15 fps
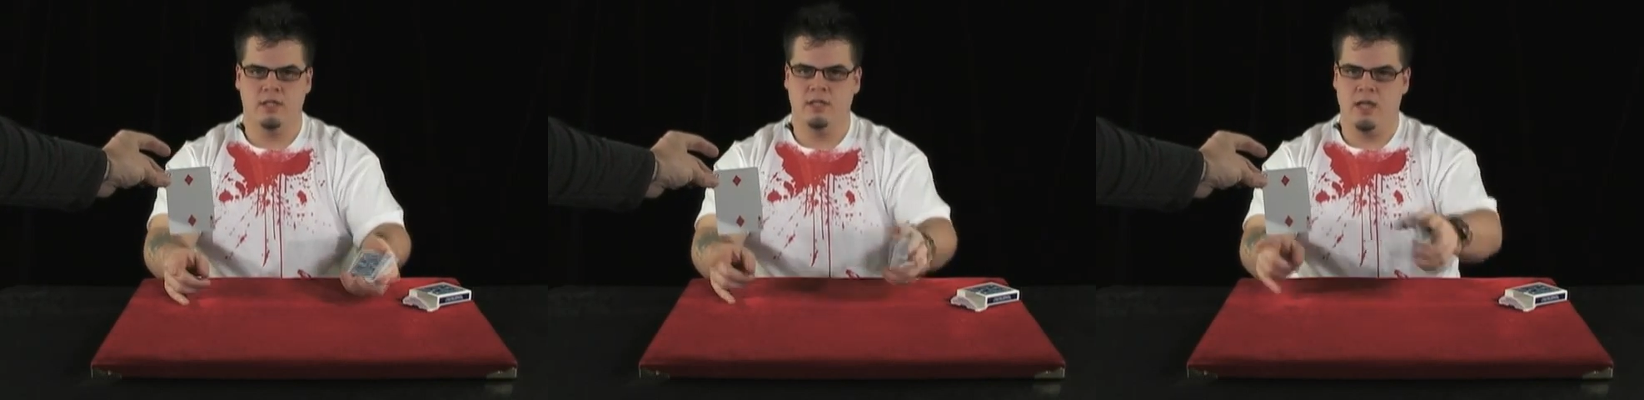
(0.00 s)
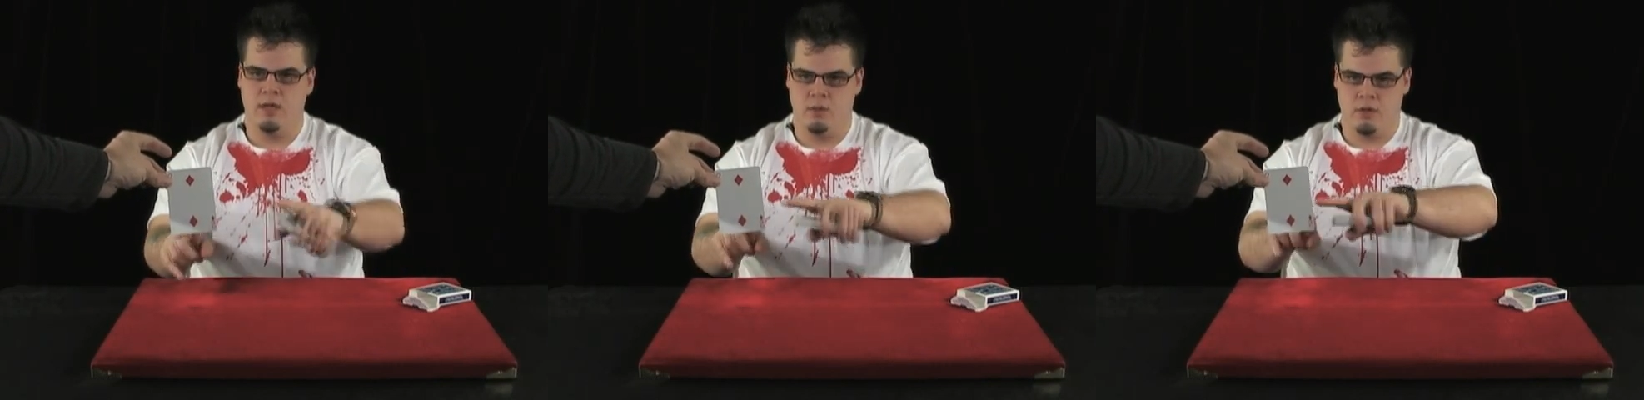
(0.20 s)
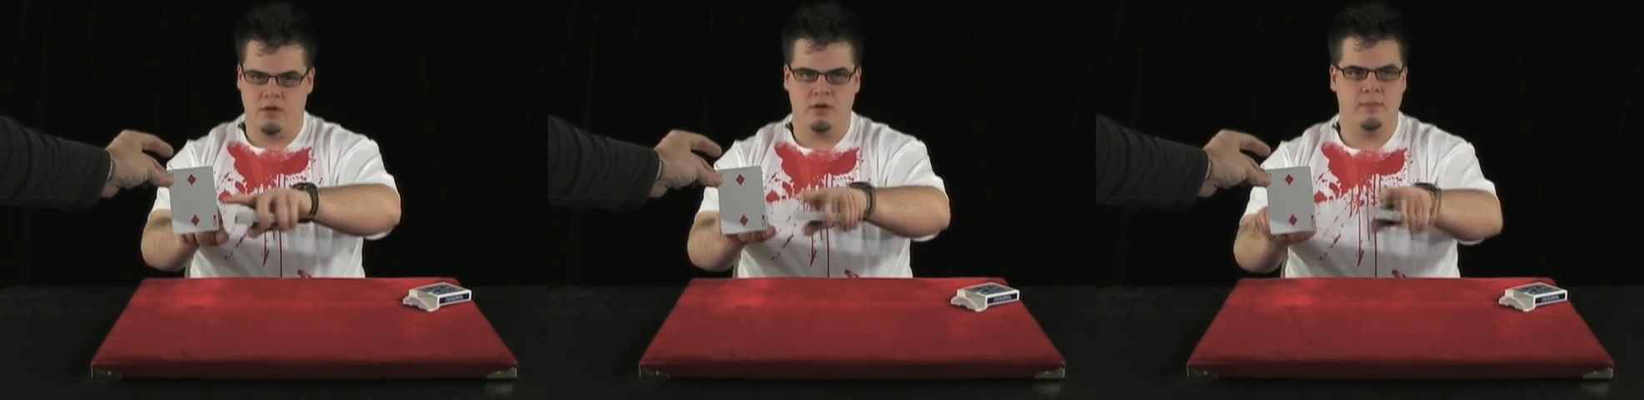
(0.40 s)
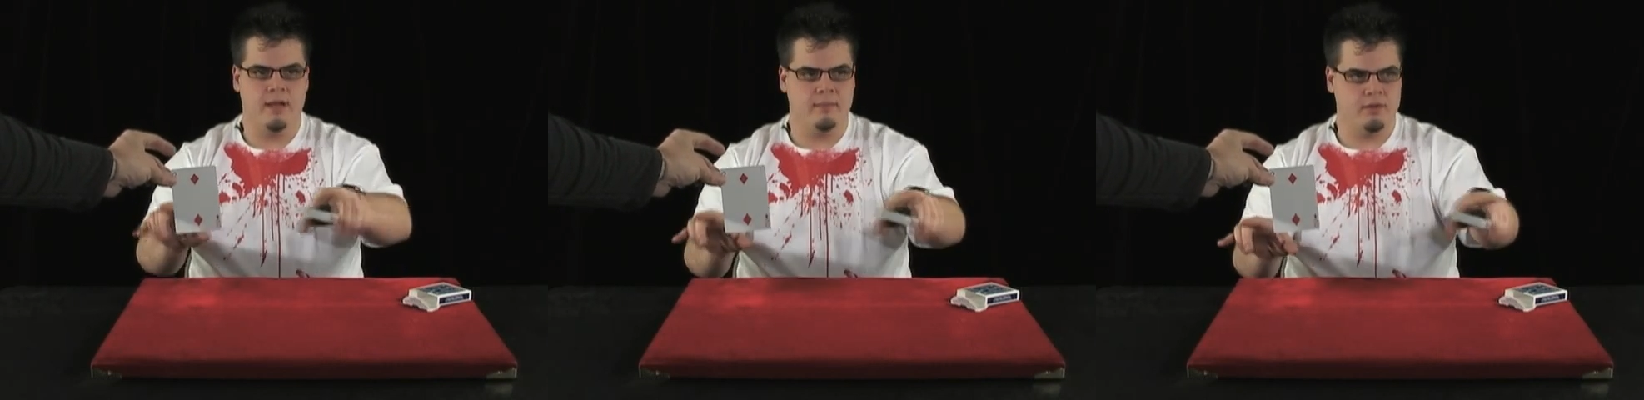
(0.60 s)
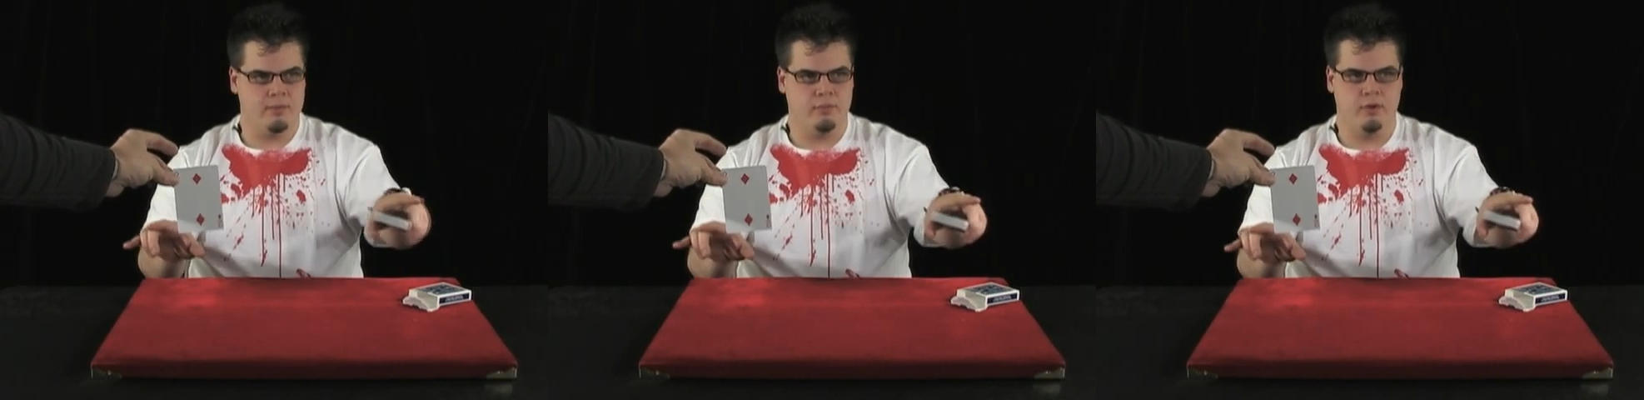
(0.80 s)
in order to be
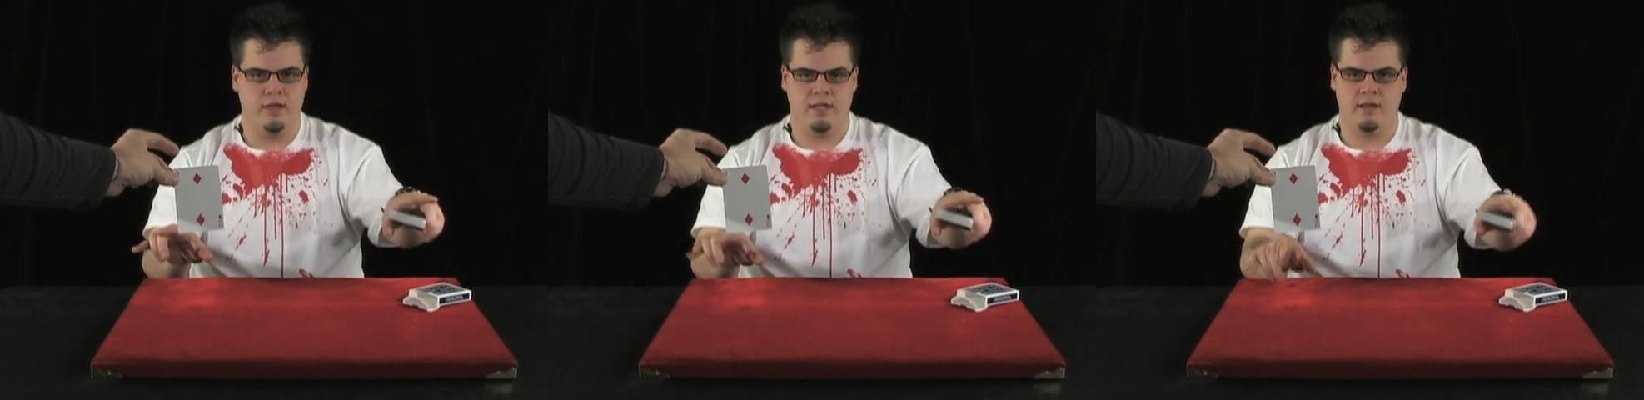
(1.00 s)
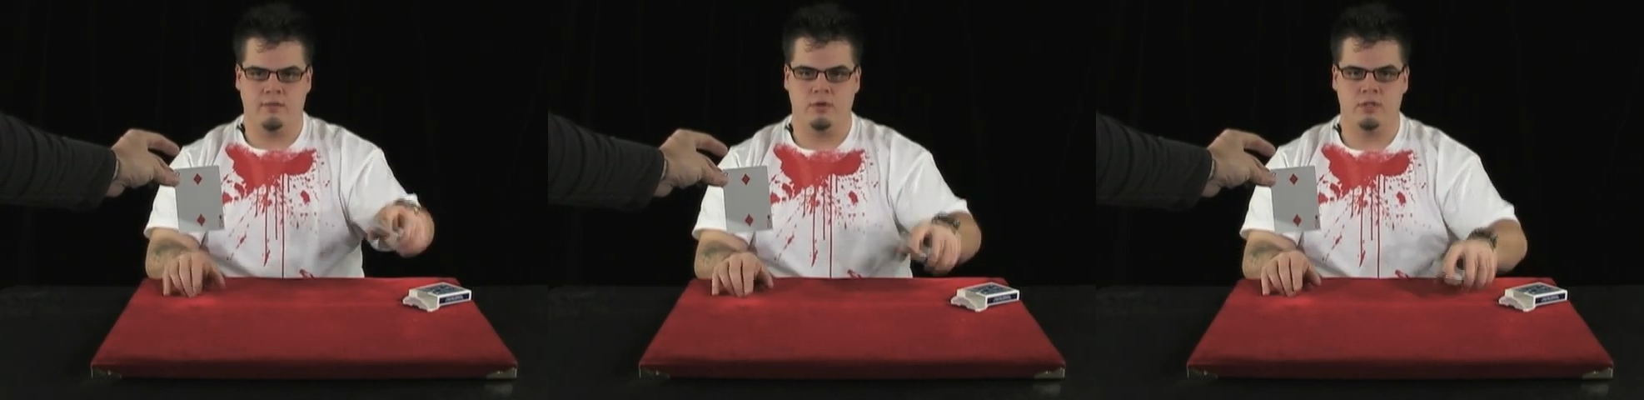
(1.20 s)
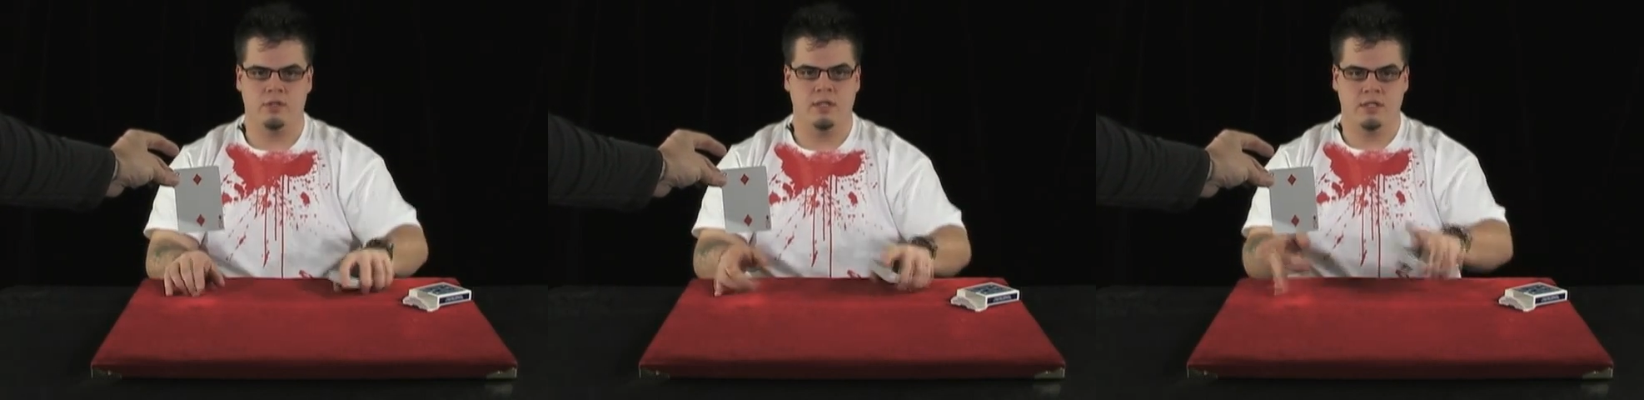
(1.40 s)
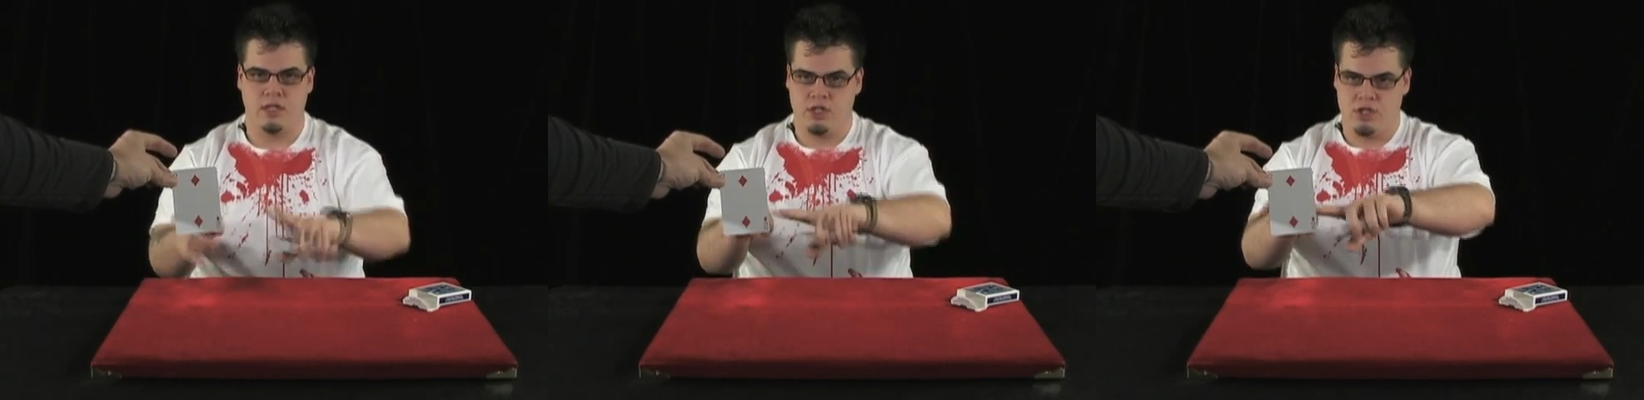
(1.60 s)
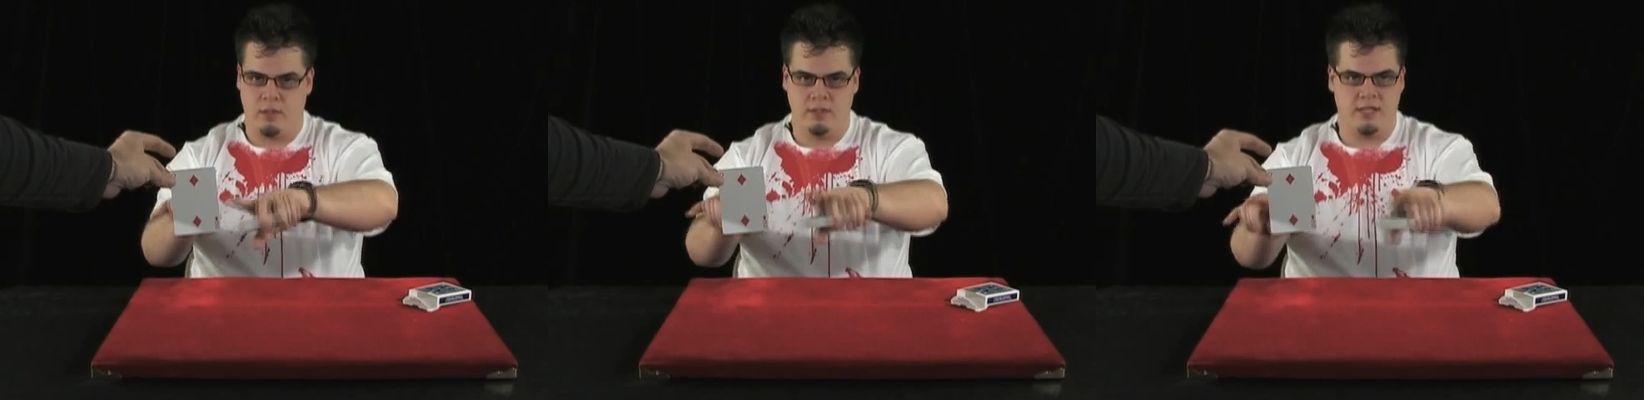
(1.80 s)
able to point to everyone. So I say,
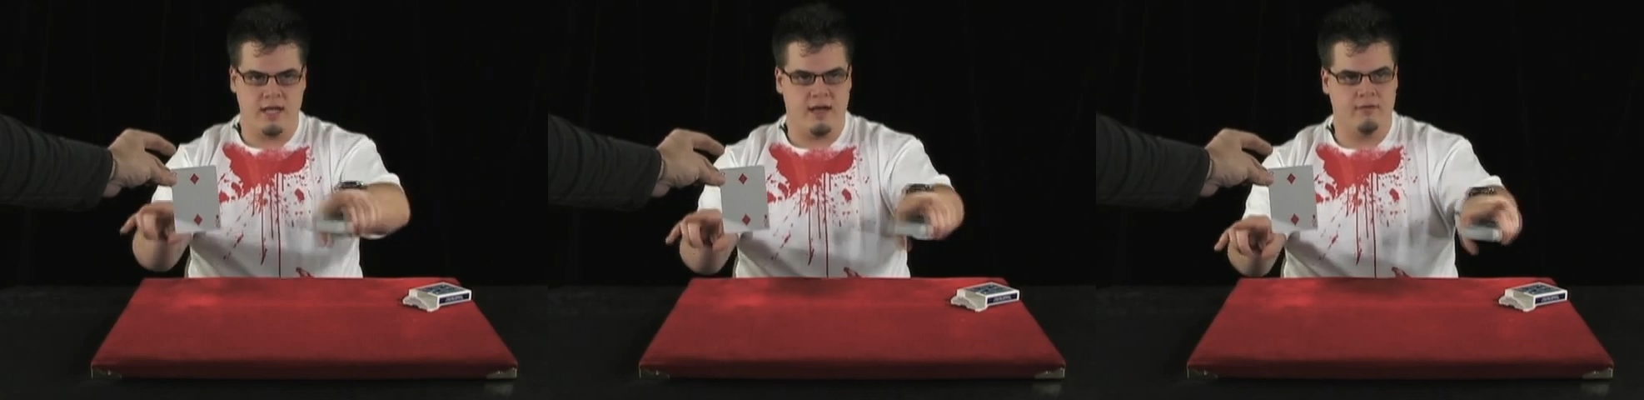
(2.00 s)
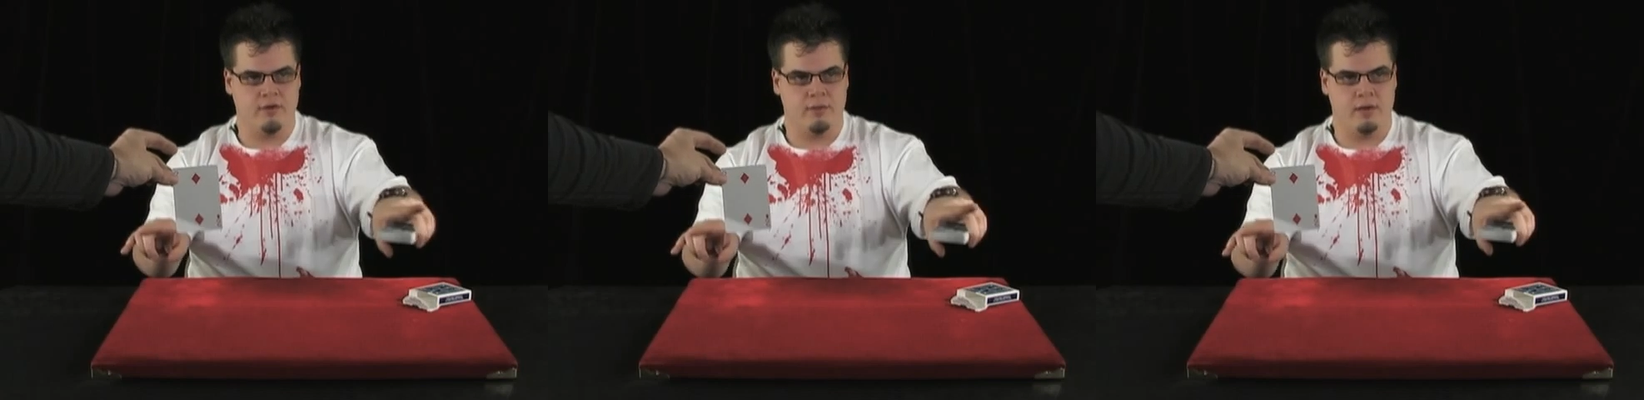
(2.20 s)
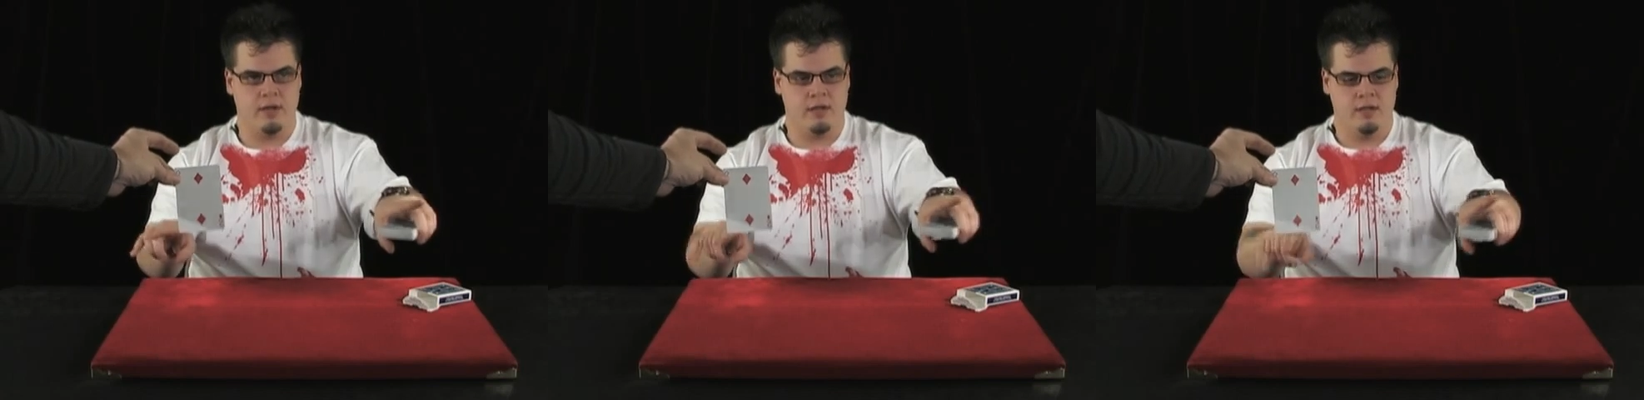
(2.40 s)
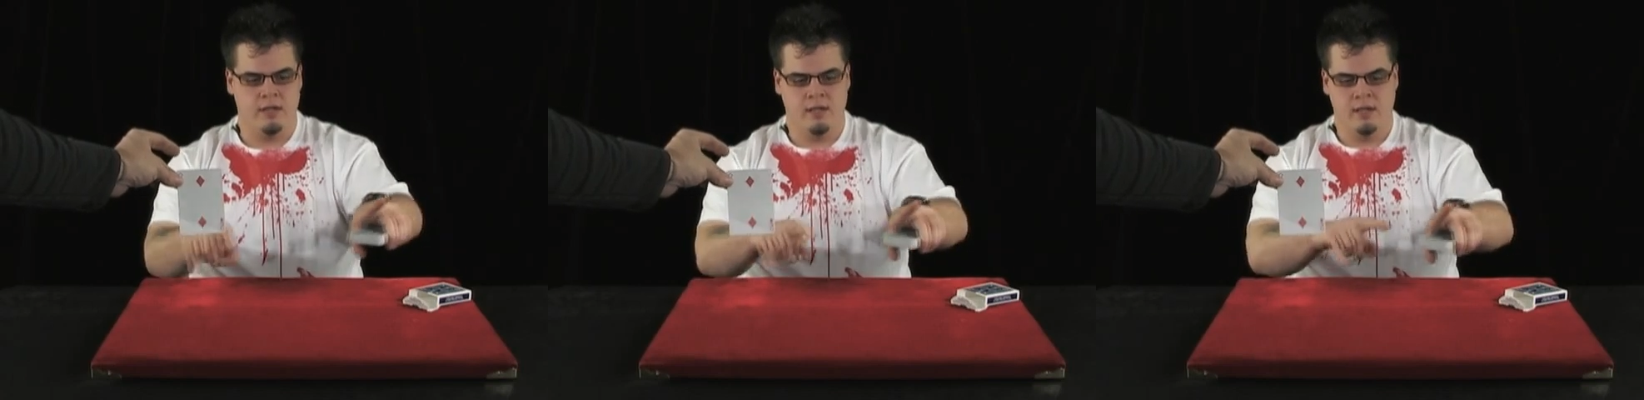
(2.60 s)
show it to everyone.